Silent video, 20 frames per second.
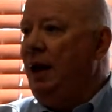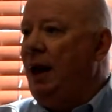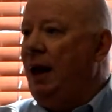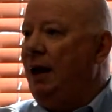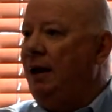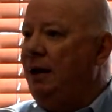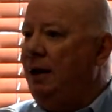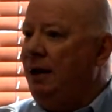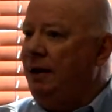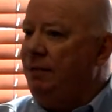
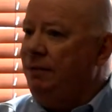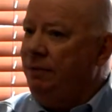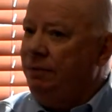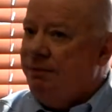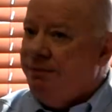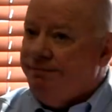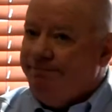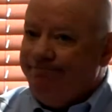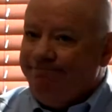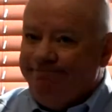And
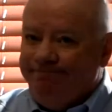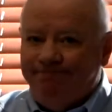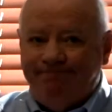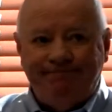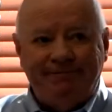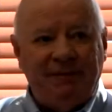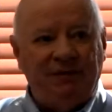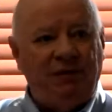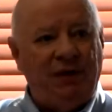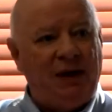then
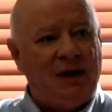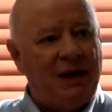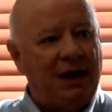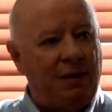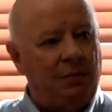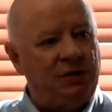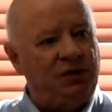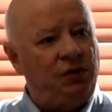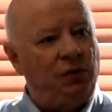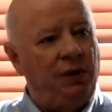
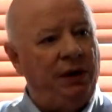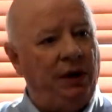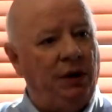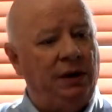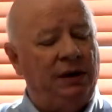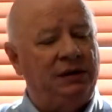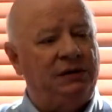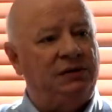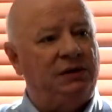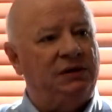Vietnam was going
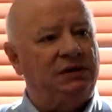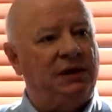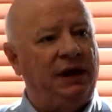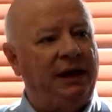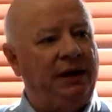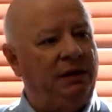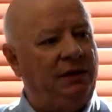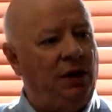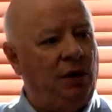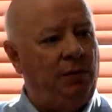on, and so it's
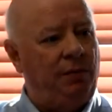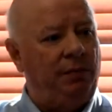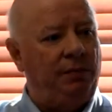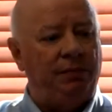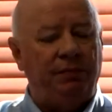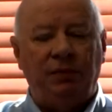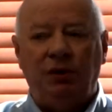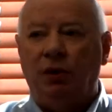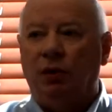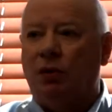like, nope,
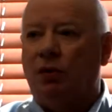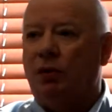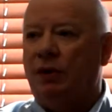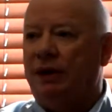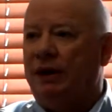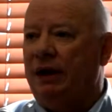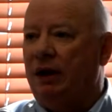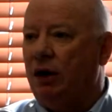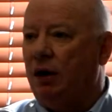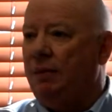you're going
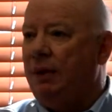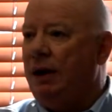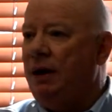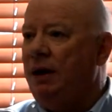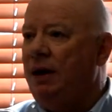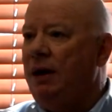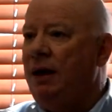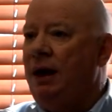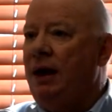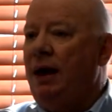to the Army.
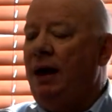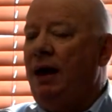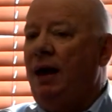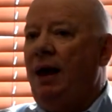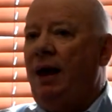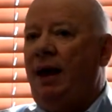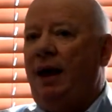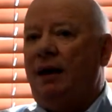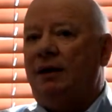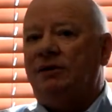
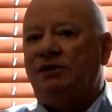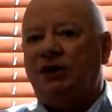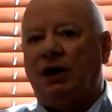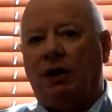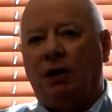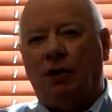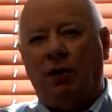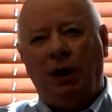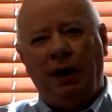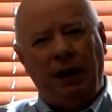
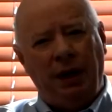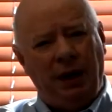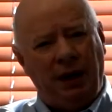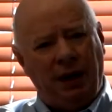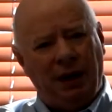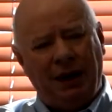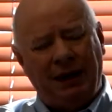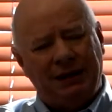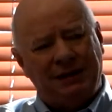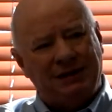So
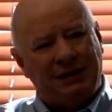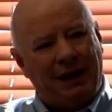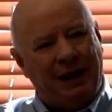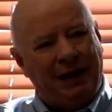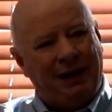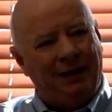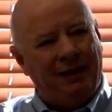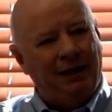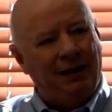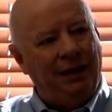it's
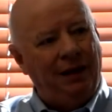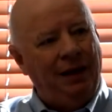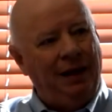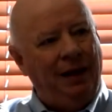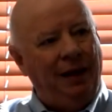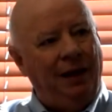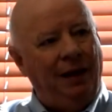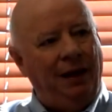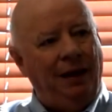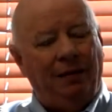like,
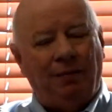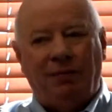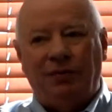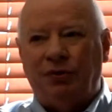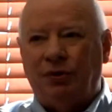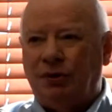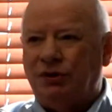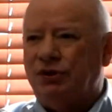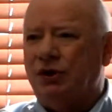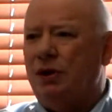
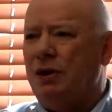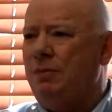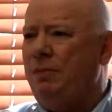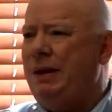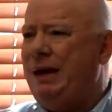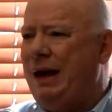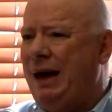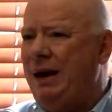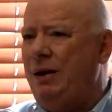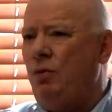there's going to
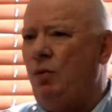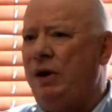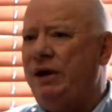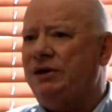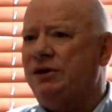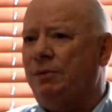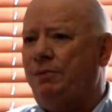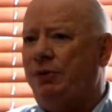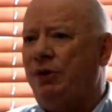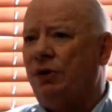be 8
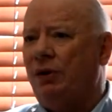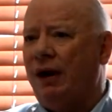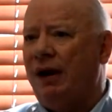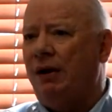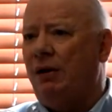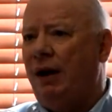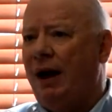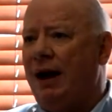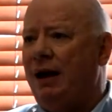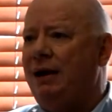weeks of pure
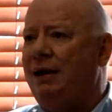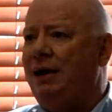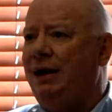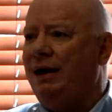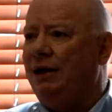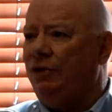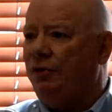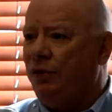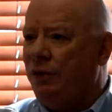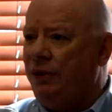hell. How do you
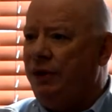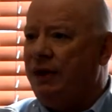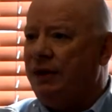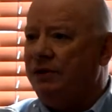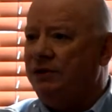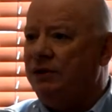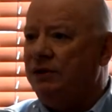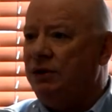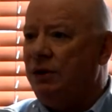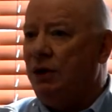get through
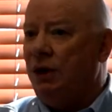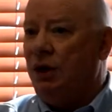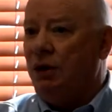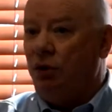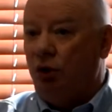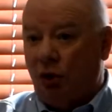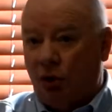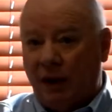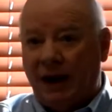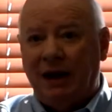this?
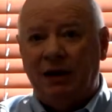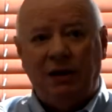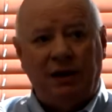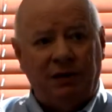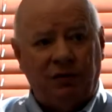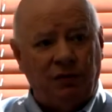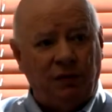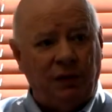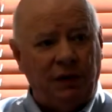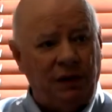You know how you
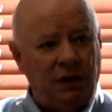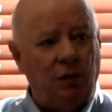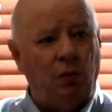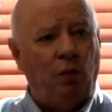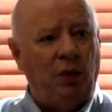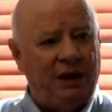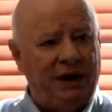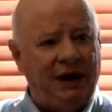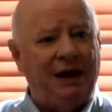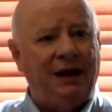get through it?
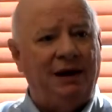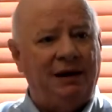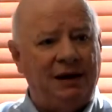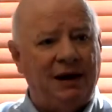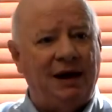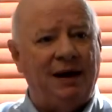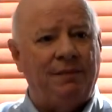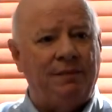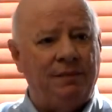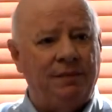One day at a
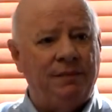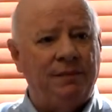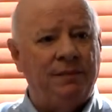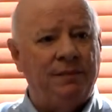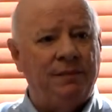time.